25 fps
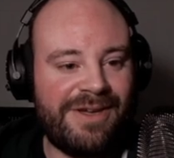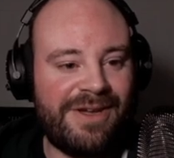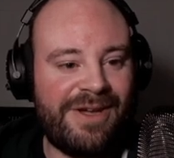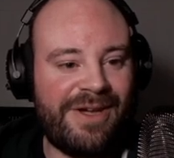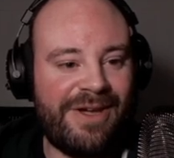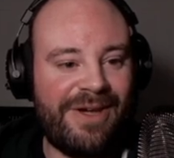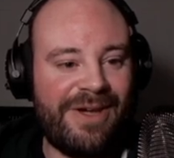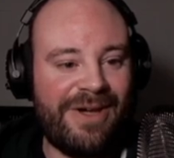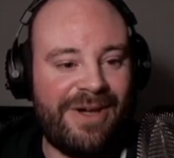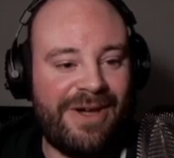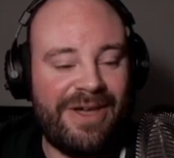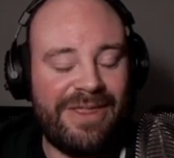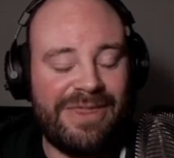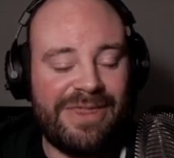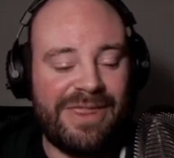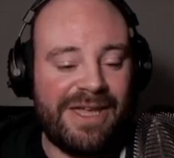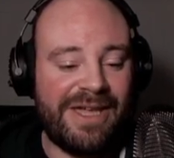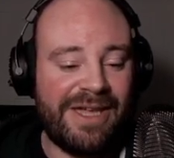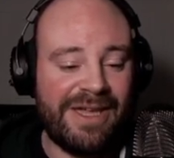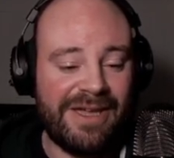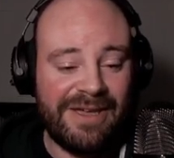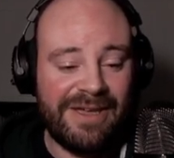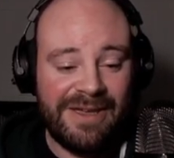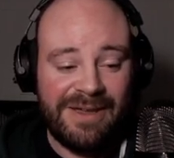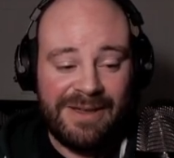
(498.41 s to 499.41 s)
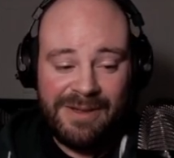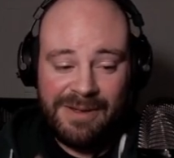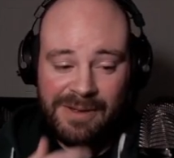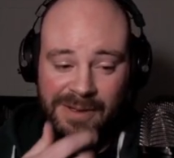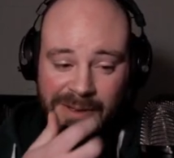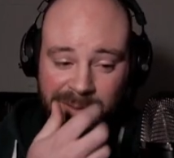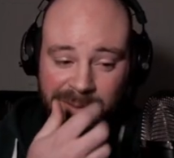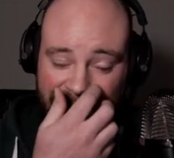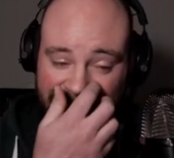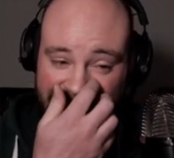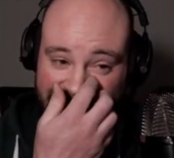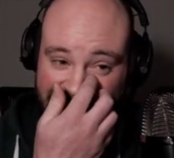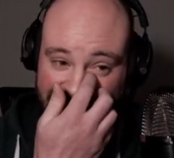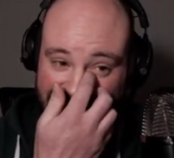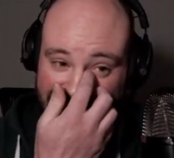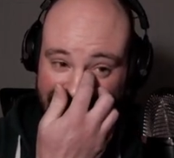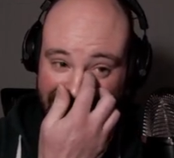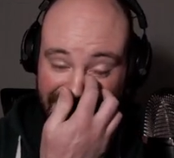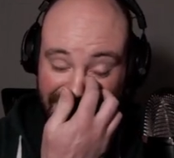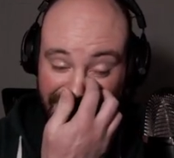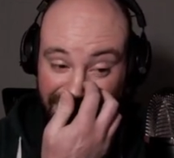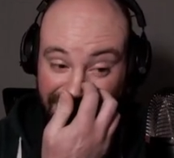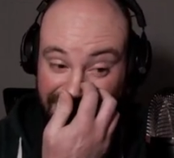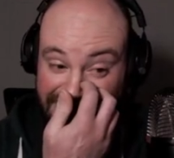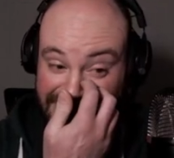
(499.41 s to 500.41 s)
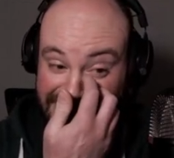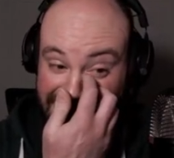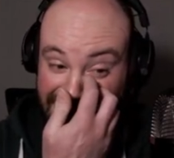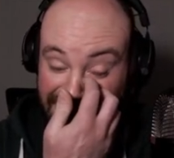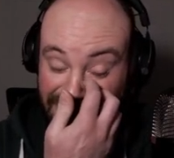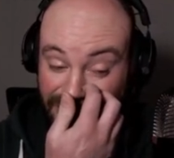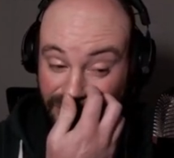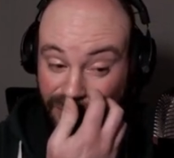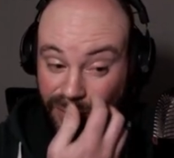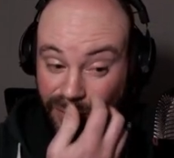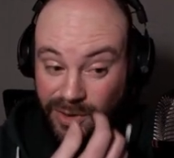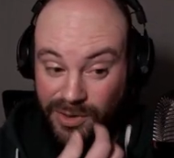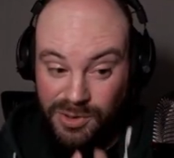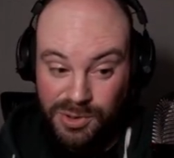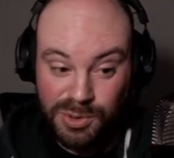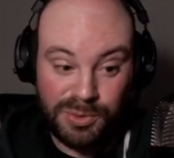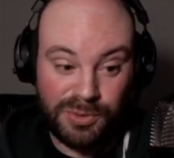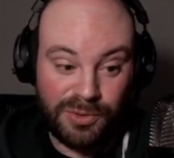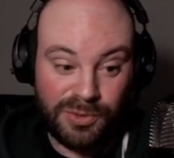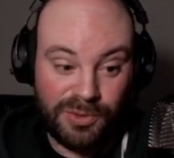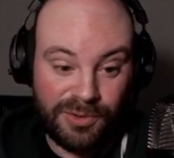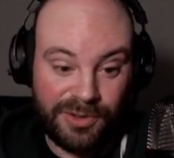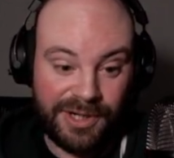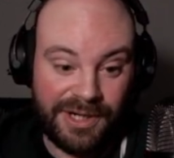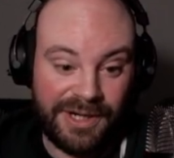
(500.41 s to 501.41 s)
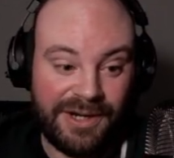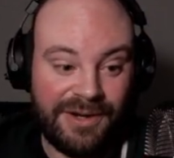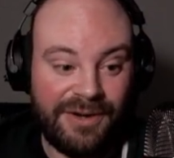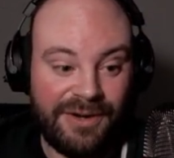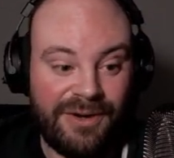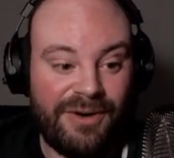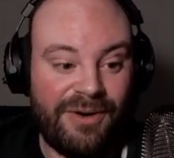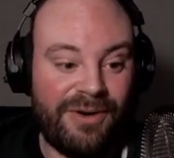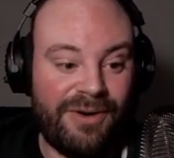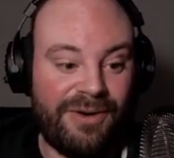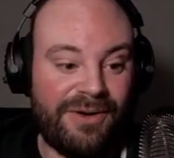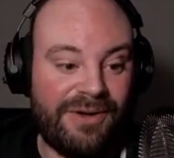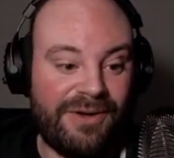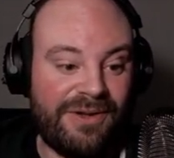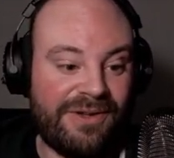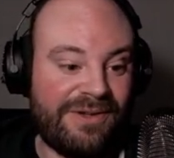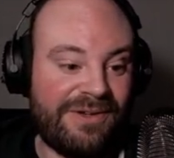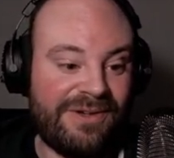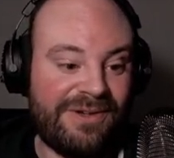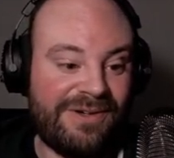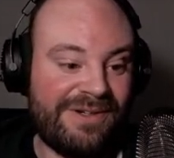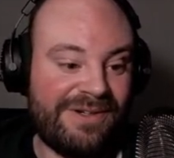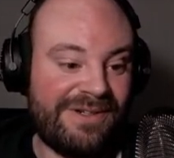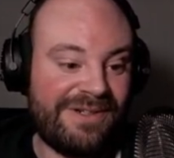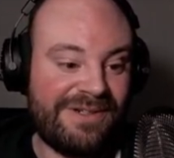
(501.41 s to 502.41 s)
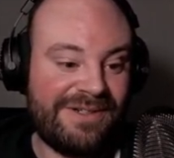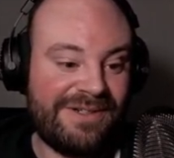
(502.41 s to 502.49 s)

I think basically, obviously, you are drawing on